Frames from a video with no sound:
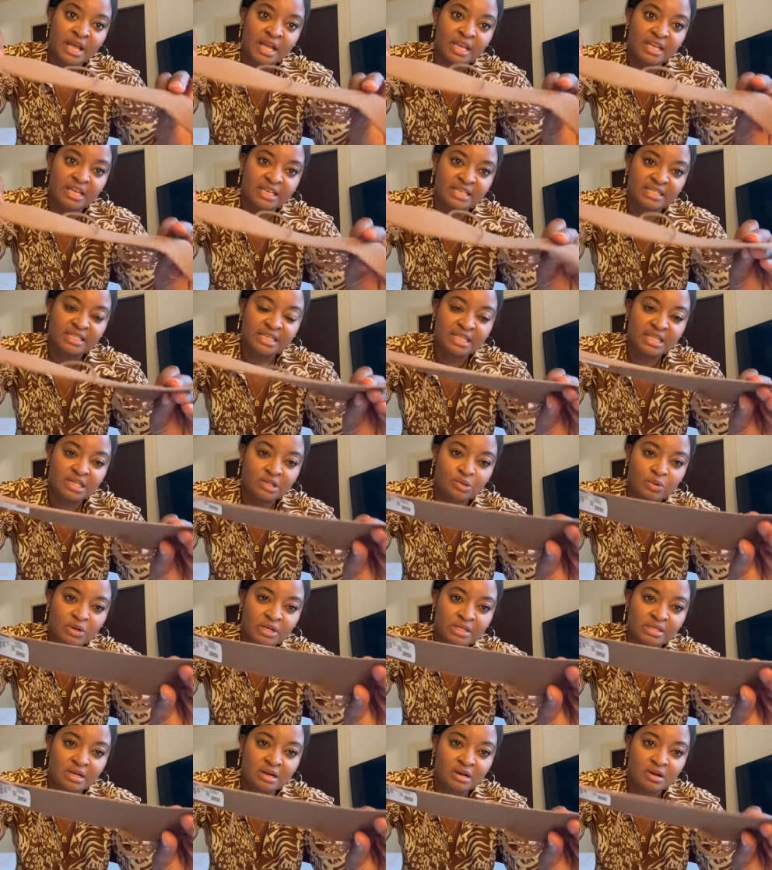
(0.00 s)
You can see this
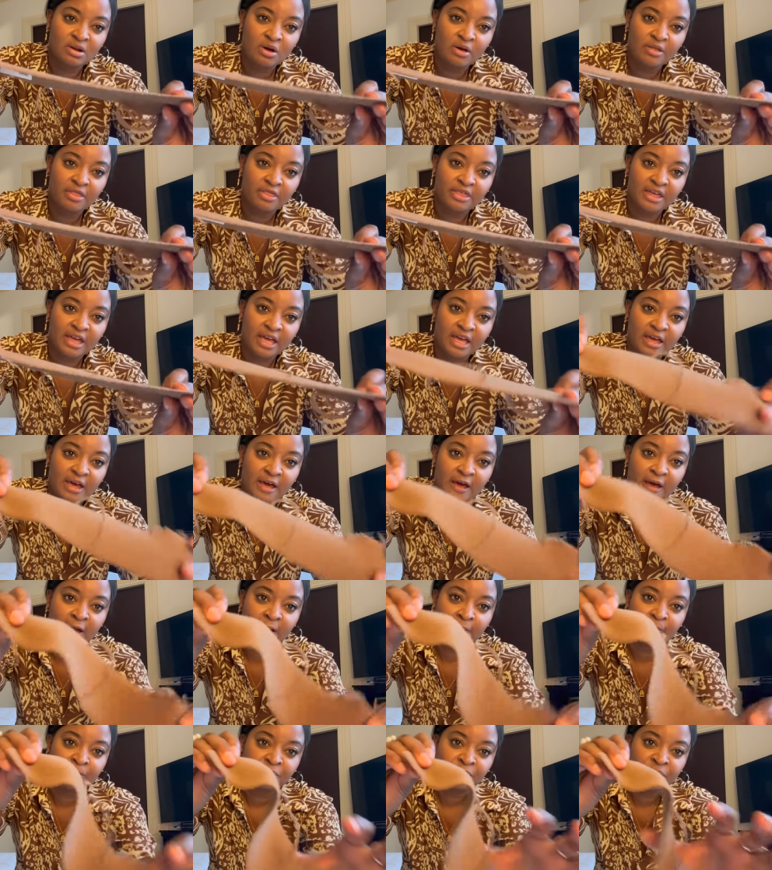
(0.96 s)
one is a lot thicker
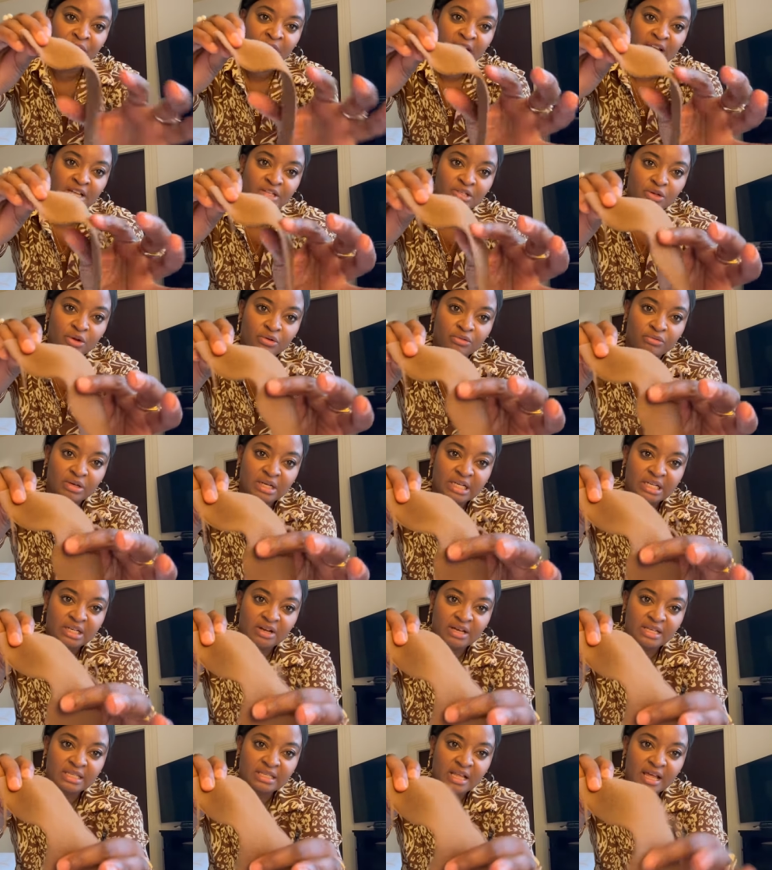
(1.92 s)
and it's got a really
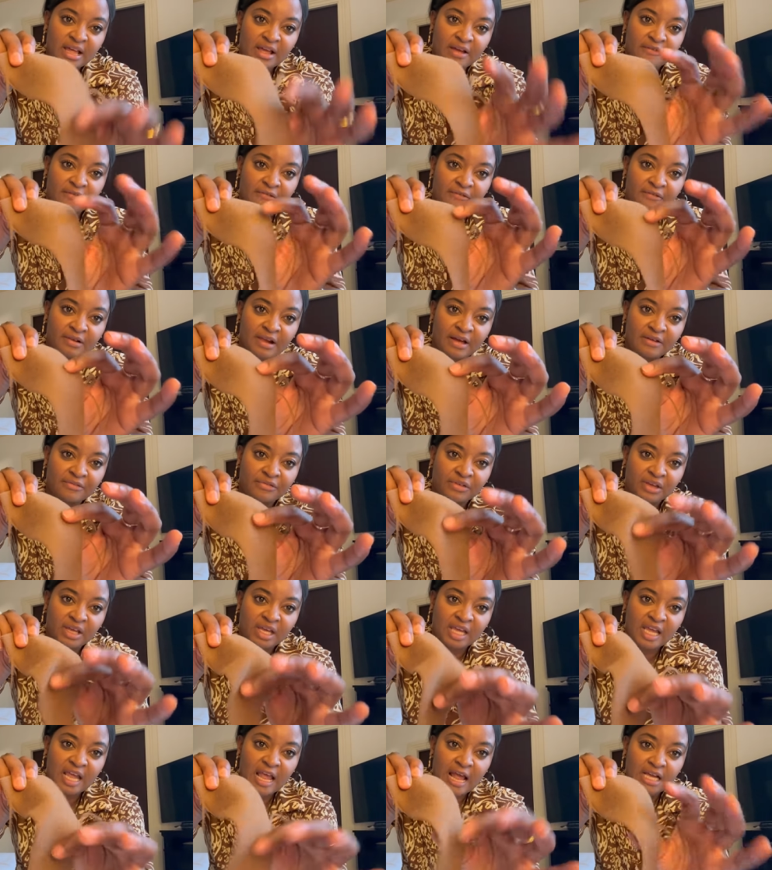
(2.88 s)
nice like
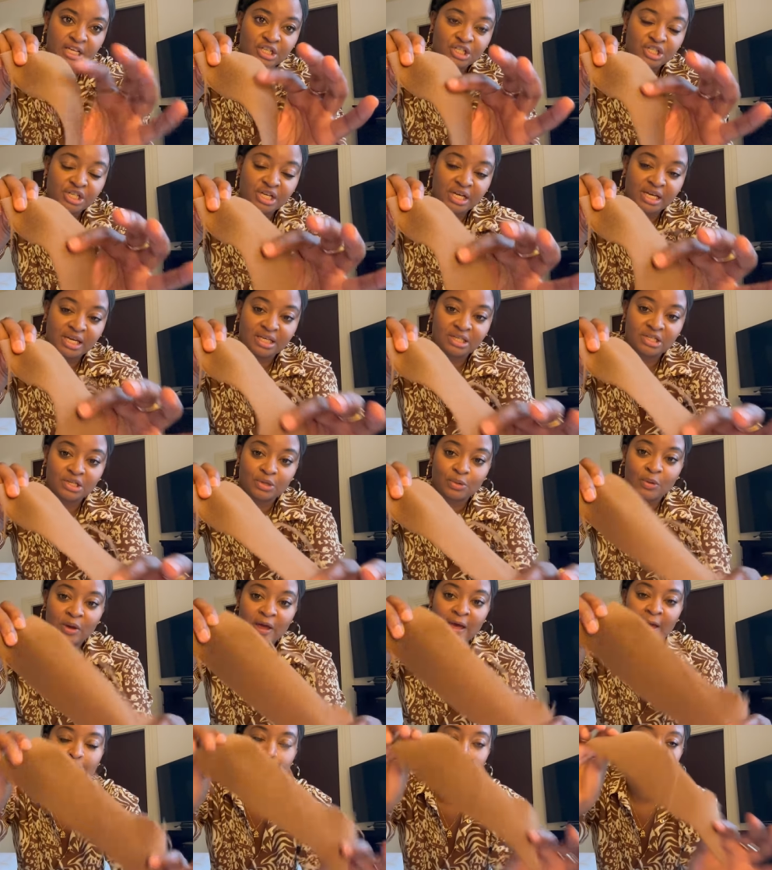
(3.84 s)
fluffy sheen to
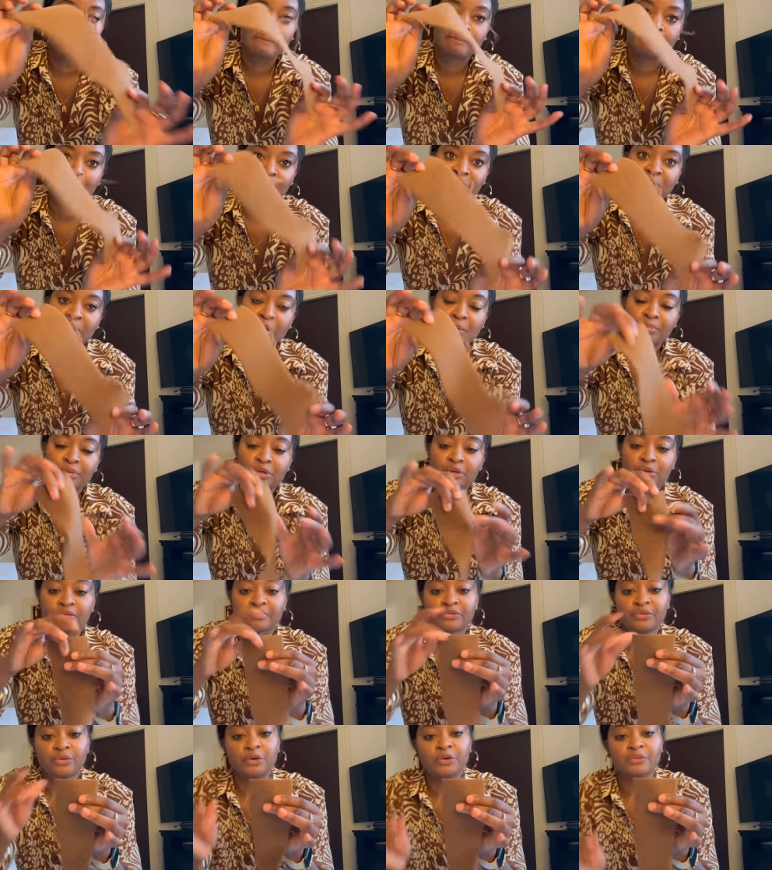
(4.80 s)
it.
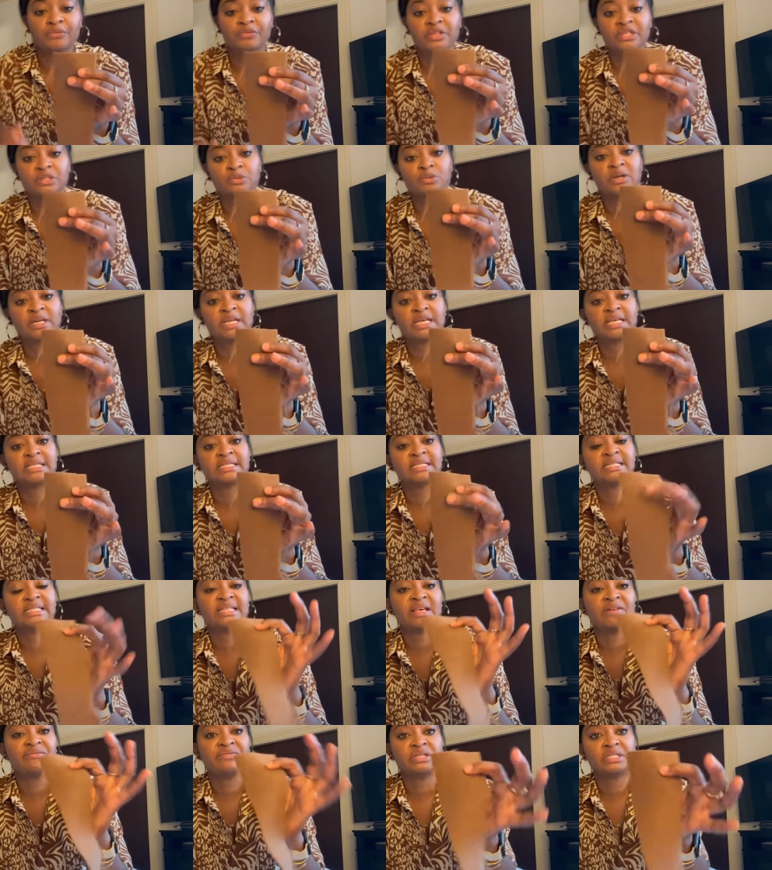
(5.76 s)
Beautiful. This one is
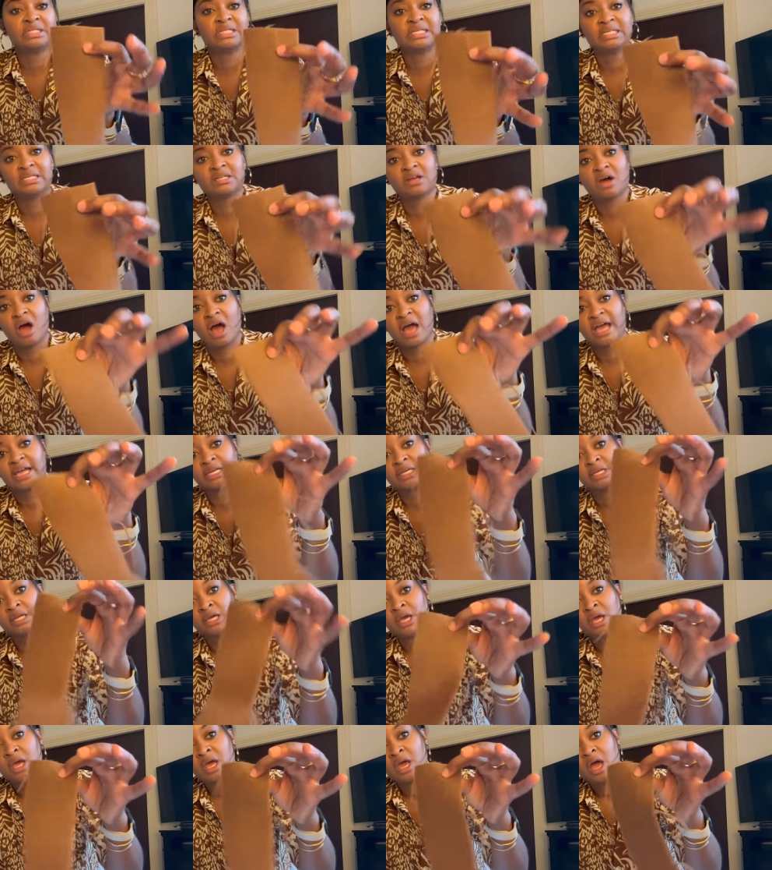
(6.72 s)

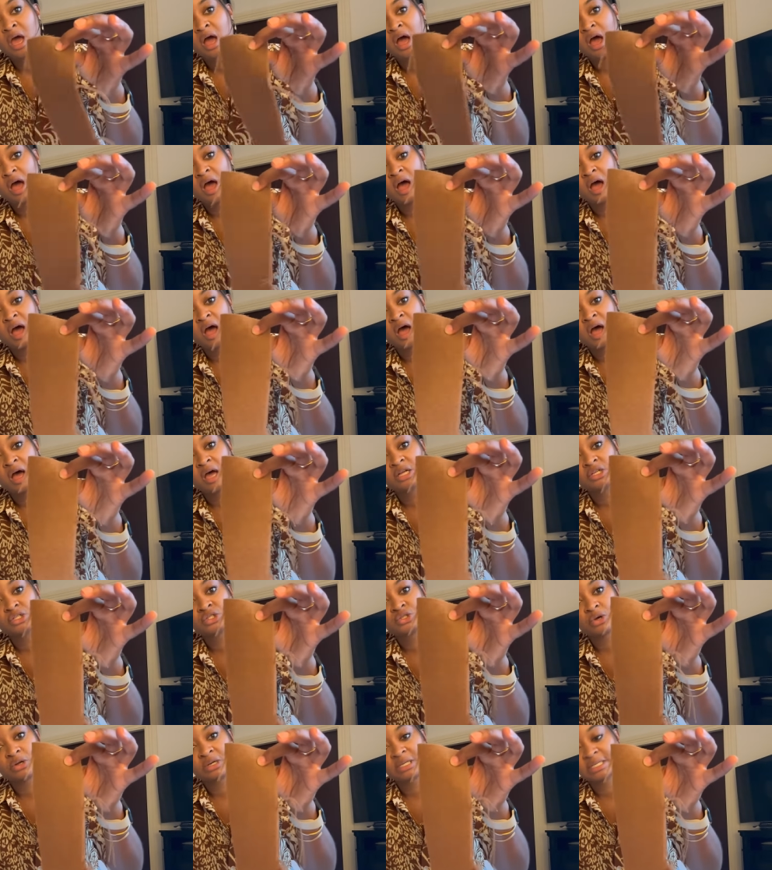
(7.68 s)
79 uh,
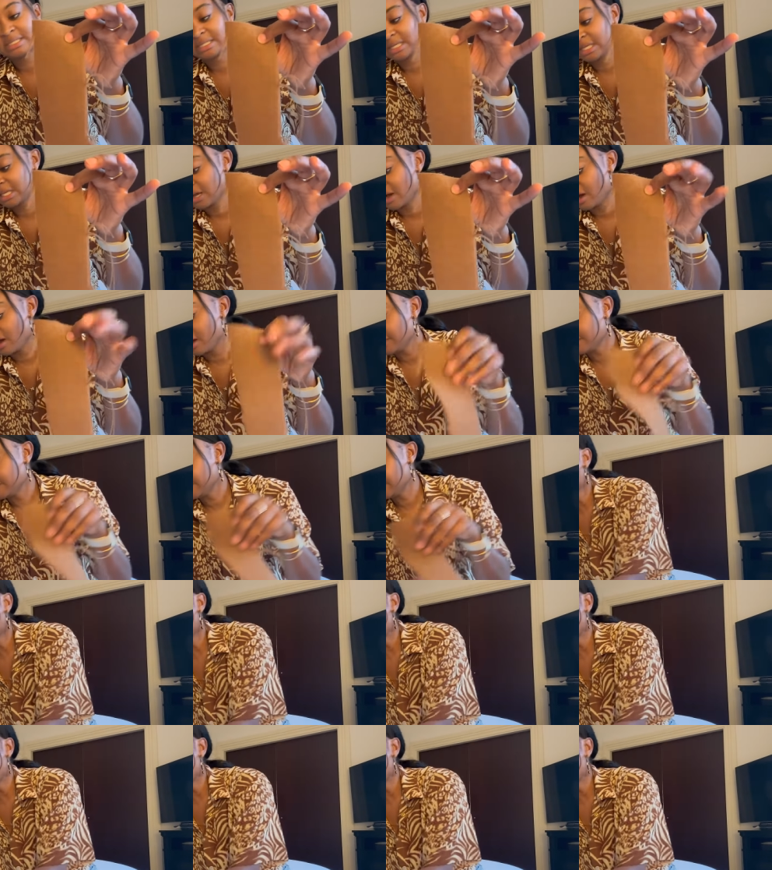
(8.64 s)
dollars a yard.